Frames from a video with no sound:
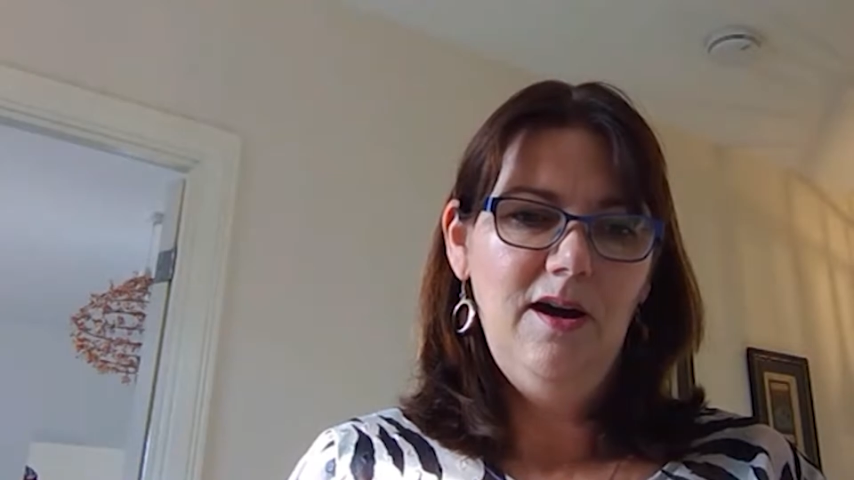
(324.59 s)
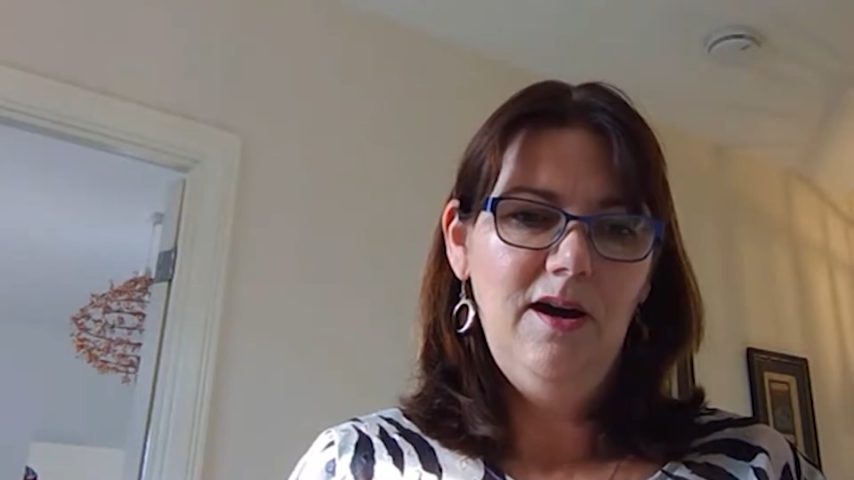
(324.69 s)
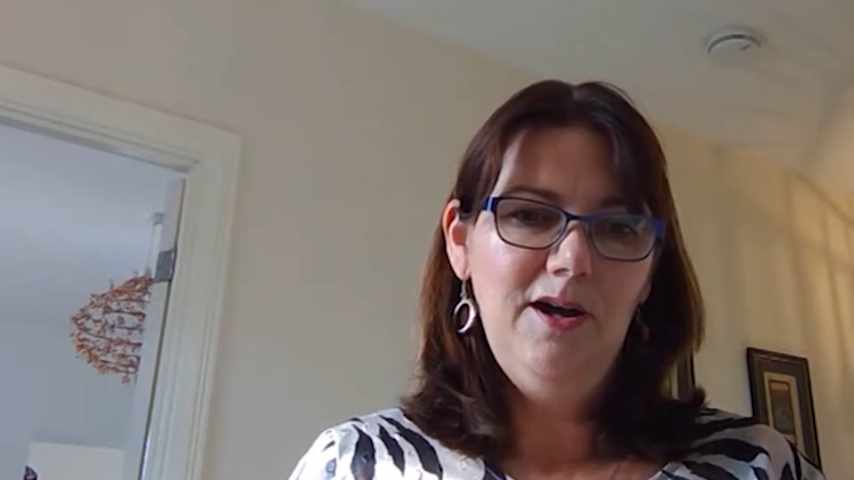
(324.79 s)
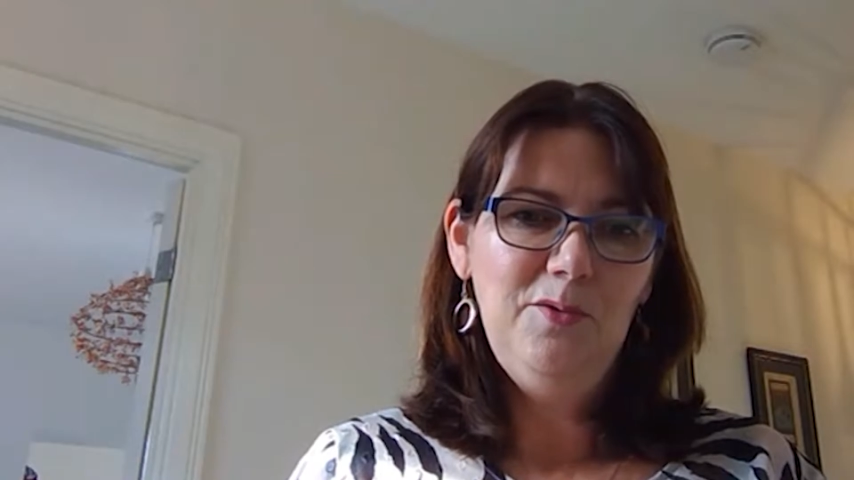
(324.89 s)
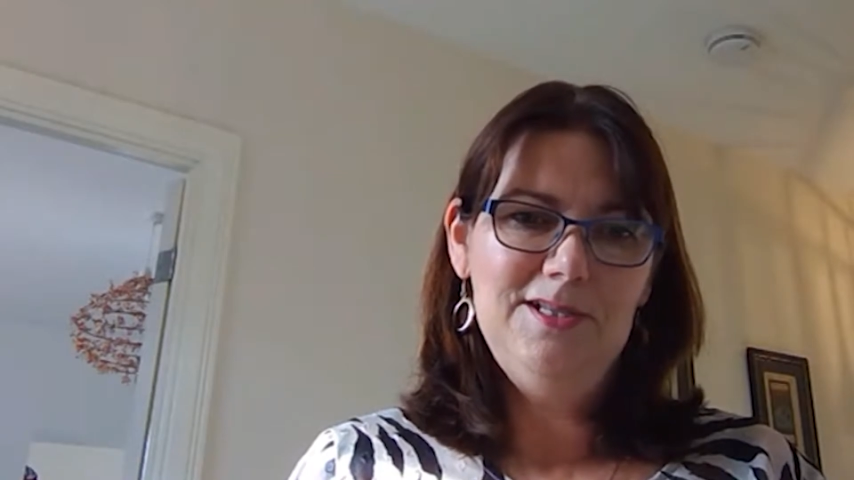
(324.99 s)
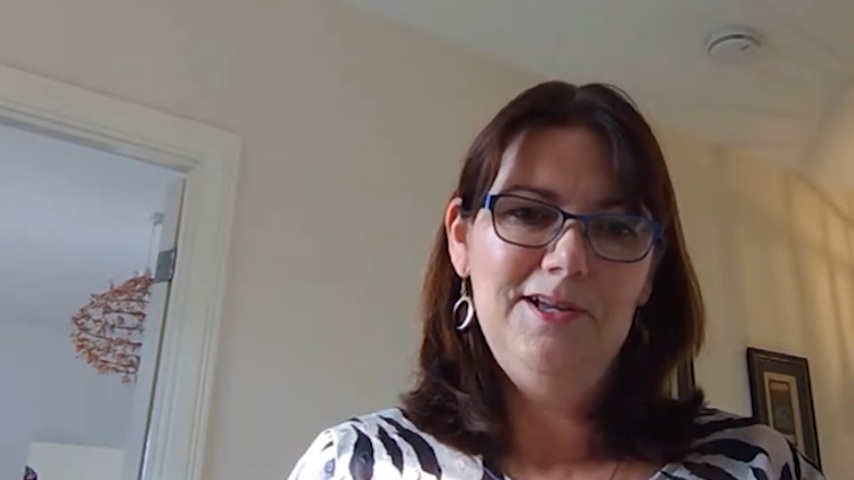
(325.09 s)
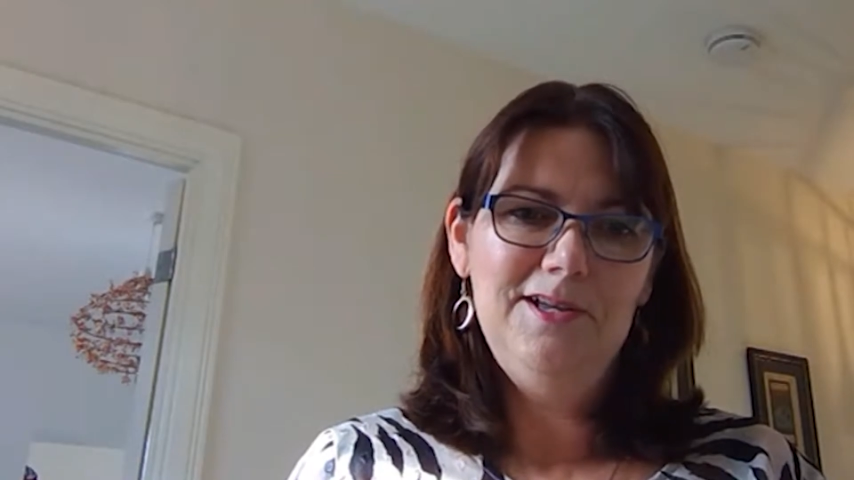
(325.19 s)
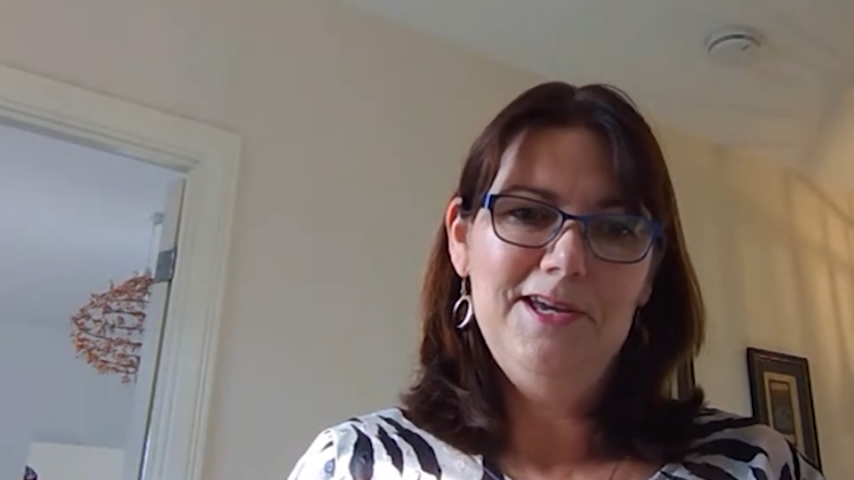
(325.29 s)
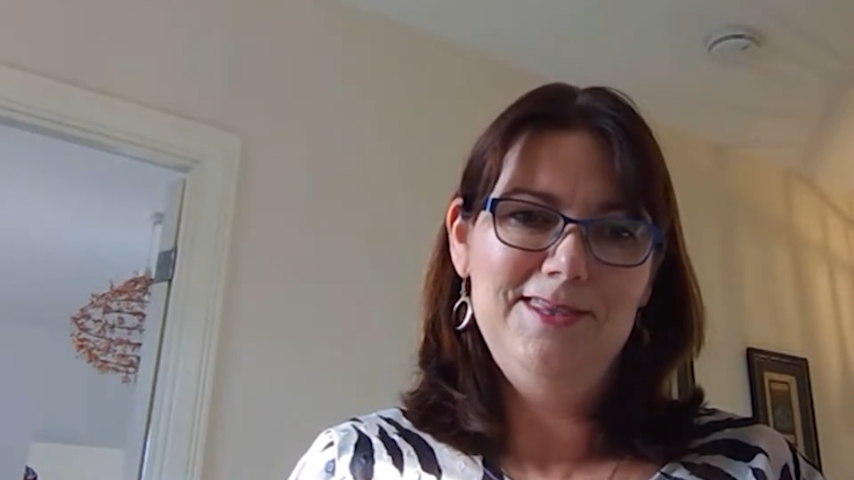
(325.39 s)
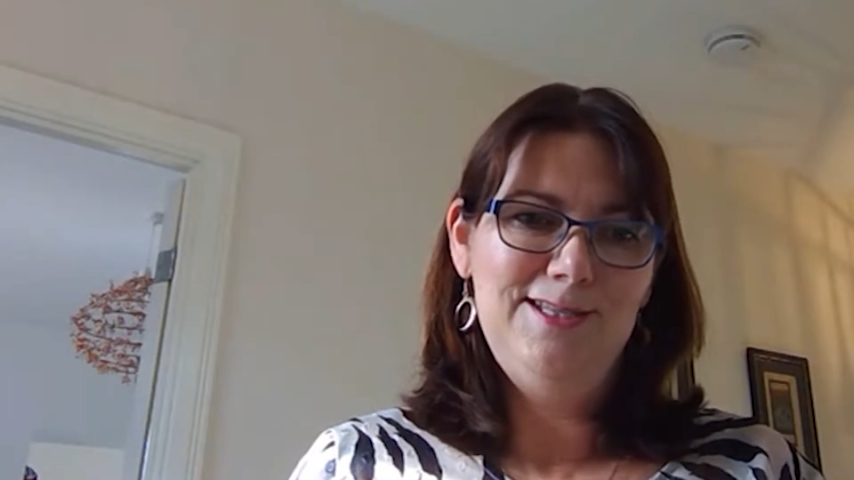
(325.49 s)
I always
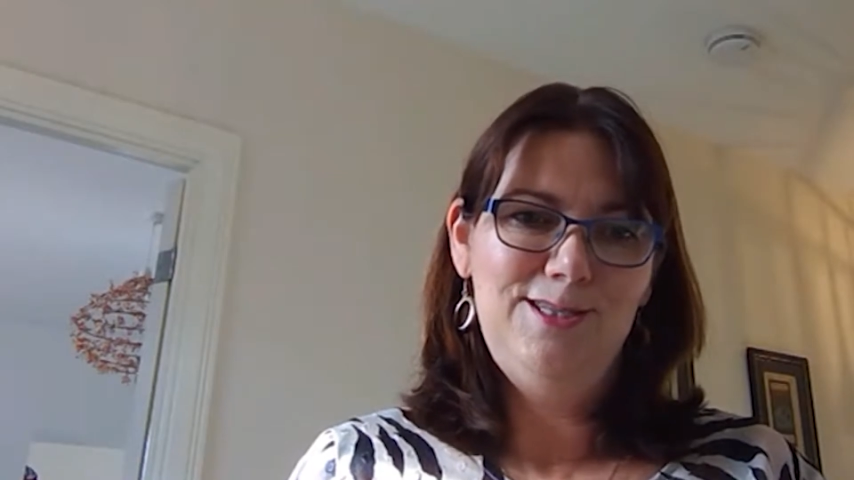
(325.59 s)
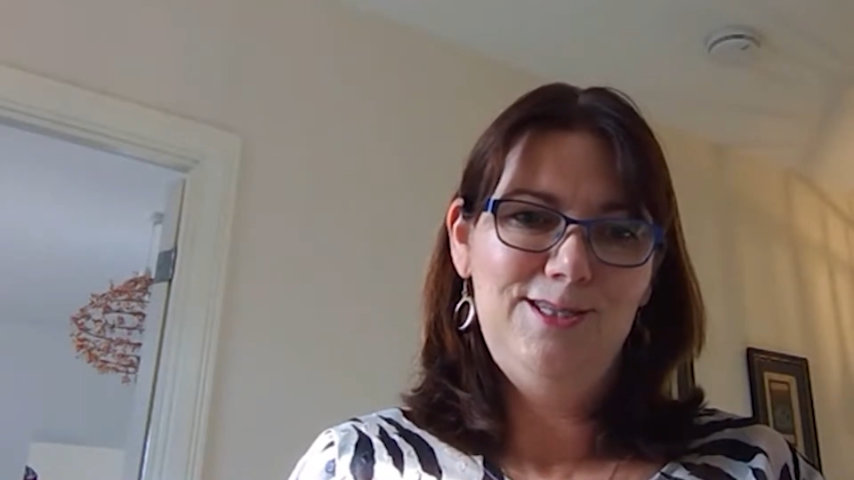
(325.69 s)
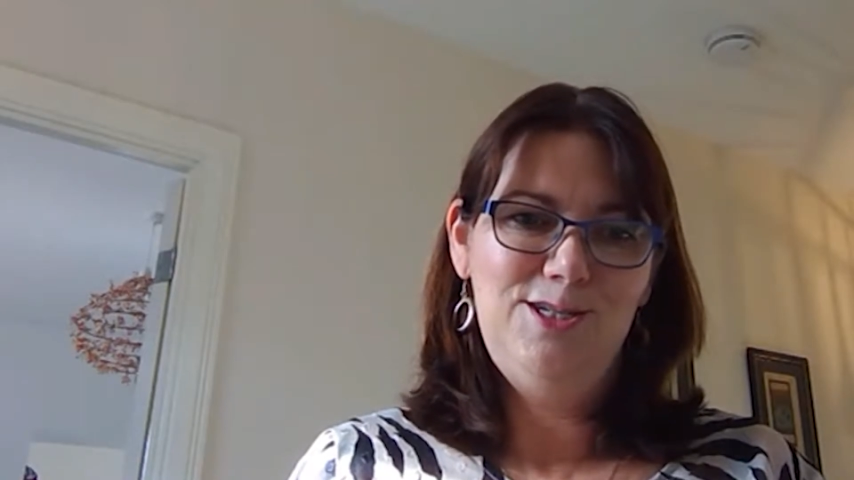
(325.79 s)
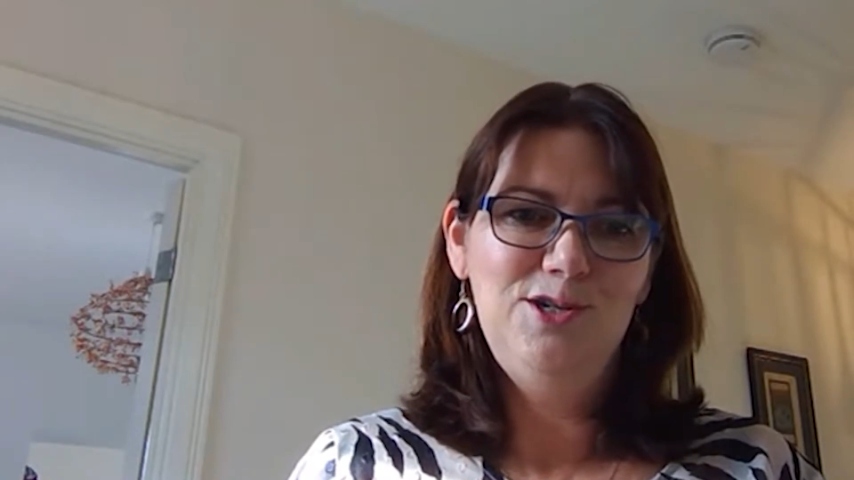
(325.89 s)
liken this